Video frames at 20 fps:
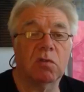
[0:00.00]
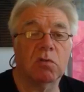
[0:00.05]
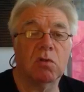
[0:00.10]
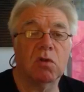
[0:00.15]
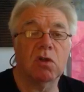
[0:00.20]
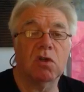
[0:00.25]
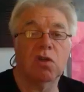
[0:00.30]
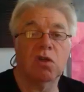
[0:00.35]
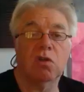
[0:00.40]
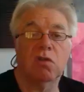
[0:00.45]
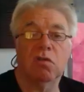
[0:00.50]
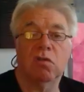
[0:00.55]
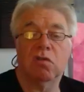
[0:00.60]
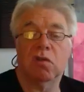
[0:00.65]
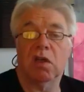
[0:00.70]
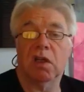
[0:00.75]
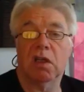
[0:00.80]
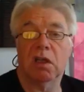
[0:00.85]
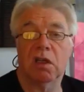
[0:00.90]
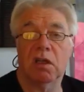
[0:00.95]
some good news
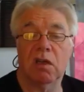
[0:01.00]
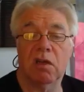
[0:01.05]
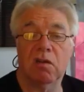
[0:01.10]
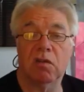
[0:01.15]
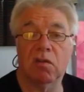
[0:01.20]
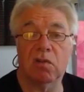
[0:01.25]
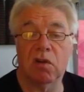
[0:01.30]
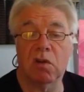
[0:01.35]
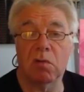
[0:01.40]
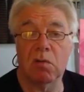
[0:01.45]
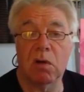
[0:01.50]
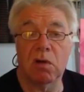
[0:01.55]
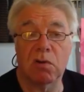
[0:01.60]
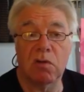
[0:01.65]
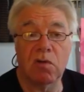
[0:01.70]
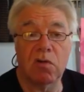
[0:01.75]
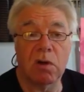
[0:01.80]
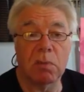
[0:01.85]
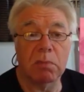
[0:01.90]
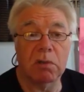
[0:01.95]
in these rather
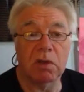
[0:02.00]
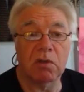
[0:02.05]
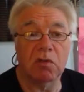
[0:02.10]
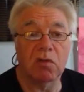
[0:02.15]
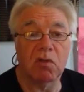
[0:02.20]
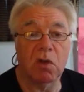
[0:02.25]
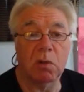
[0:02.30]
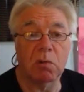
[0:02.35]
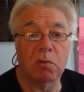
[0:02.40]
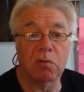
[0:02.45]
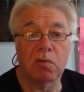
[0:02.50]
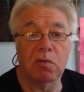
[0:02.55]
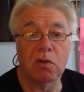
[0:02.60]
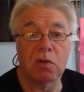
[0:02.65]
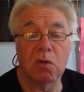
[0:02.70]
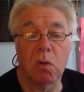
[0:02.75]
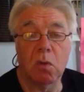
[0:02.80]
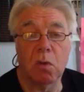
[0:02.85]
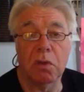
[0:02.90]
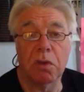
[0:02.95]
troubling times for
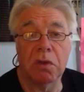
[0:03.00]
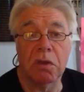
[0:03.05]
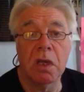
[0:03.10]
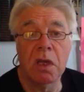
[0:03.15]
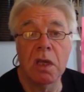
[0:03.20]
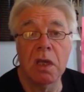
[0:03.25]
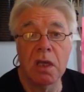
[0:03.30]
Norton.